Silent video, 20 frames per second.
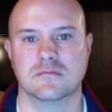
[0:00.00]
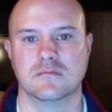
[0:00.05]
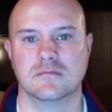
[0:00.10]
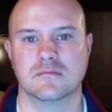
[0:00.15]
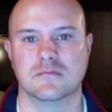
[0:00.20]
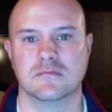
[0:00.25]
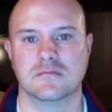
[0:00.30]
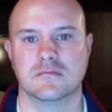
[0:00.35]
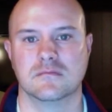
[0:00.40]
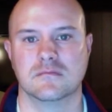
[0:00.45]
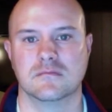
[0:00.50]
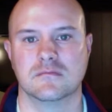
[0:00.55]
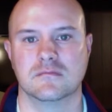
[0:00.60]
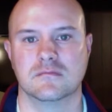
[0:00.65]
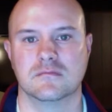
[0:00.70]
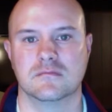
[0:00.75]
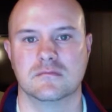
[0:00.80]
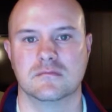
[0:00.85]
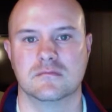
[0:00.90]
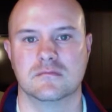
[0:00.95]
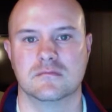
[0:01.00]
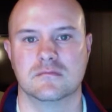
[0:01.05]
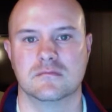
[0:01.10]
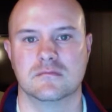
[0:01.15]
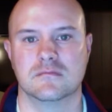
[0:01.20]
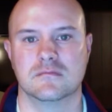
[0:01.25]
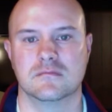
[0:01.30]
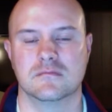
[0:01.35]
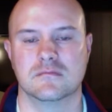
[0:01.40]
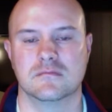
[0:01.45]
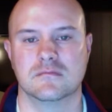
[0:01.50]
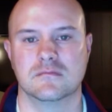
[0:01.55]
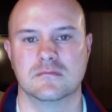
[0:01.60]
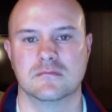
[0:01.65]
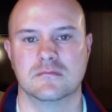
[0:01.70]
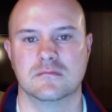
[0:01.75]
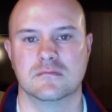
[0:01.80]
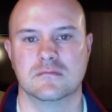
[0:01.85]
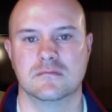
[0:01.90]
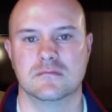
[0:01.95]

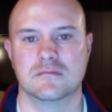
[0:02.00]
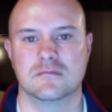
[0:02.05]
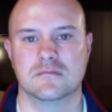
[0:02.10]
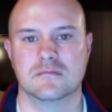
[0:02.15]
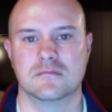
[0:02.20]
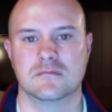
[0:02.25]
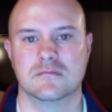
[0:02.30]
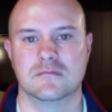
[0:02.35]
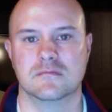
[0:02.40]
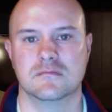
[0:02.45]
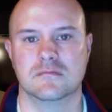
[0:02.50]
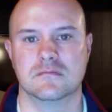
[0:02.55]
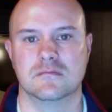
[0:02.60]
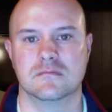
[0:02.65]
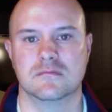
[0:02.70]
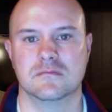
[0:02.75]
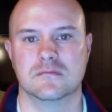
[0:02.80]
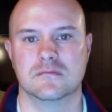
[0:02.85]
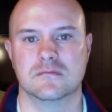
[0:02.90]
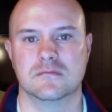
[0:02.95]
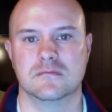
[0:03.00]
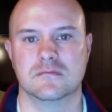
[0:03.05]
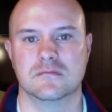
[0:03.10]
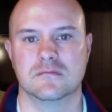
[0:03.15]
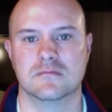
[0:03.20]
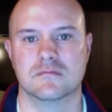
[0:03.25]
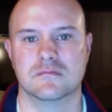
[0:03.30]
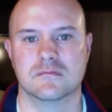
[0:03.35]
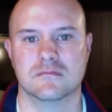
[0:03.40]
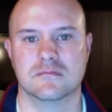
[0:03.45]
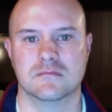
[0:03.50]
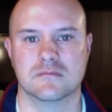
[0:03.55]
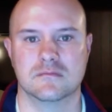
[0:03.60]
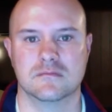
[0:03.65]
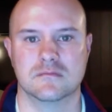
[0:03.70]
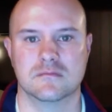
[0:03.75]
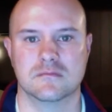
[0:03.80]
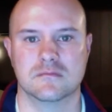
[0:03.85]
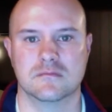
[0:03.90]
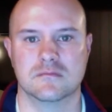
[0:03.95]

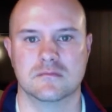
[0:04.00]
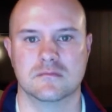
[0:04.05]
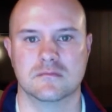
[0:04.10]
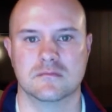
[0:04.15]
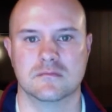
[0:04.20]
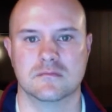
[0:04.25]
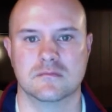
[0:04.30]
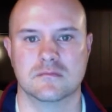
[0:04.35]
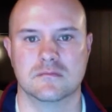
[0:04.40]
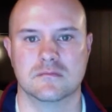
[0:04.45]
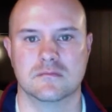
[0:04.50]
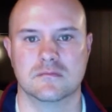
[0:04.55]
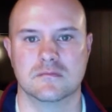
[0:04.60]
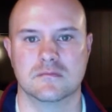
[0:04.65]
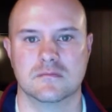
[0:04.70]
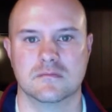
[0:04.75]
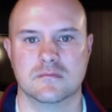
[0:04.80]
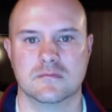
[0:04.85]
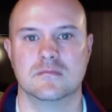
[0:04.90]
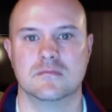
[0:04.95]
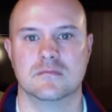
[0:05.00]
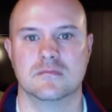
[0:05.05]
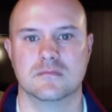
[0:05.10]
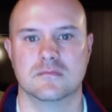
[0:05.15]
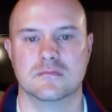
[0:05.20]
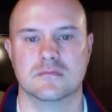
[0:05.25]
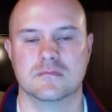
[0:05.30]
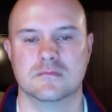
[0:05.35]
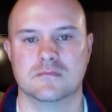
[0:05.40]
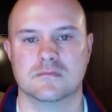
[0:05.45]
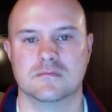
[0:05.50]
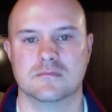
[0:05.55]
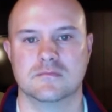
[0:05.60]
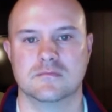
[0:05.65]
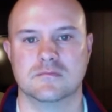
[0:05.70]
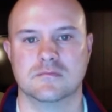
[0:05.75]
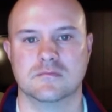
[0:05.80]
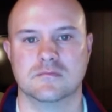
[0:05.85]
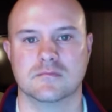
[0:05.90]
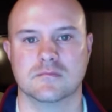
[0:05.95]

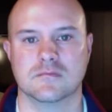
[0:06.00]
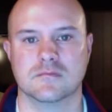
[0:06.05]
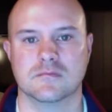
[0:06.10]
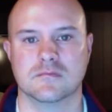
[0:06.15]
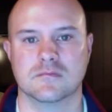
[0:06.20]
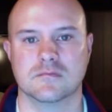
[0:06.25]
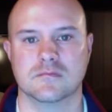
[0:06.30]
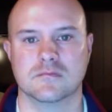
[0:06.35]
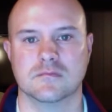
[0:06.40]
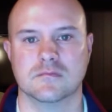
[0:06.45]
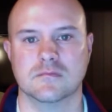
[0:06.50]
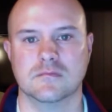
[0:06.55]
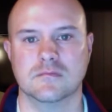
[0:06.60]
(not speaking)